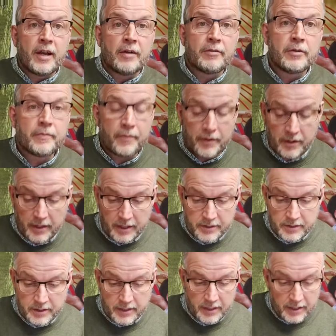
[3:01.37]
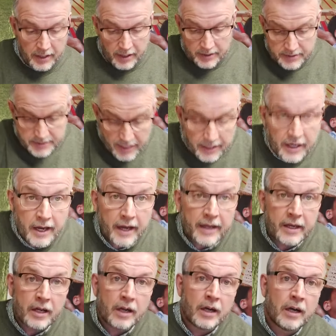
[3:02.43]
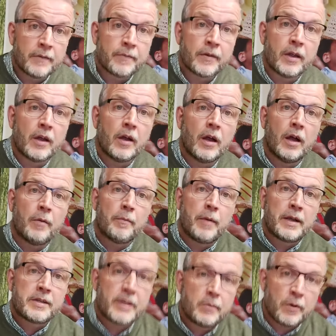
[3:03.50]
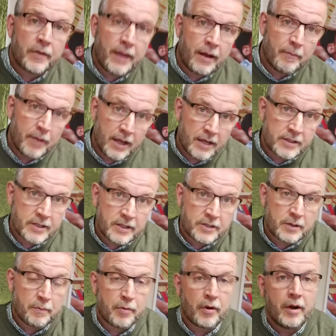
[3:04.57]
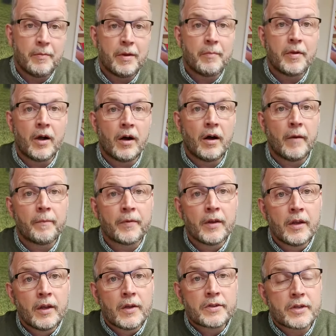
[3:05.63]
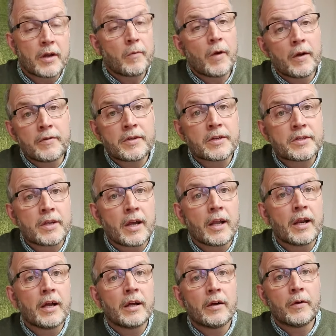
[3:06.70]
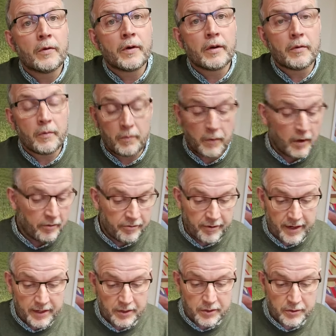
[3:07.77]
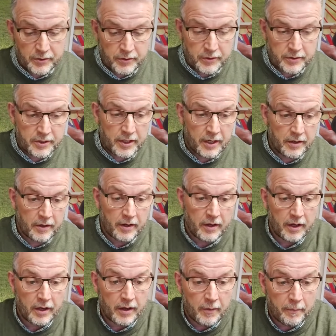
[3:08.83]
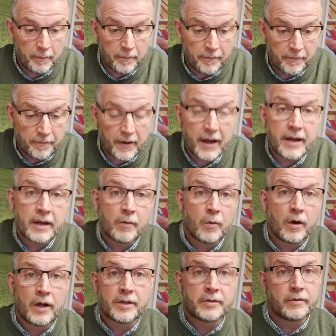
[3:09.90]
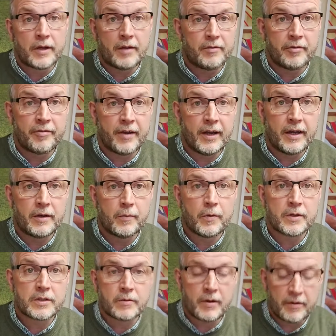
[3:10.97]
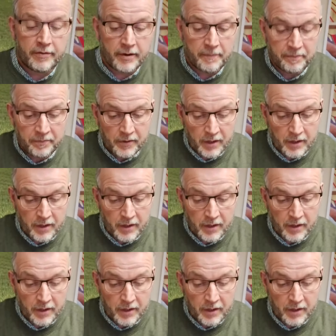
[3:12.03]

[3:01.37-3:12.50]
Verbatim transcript: level. It's a 10K yarn. Basically what that means is it's a premium yarn, so it won't discolour or it won't fade at all. So fading wise, it will never fade whatsoever.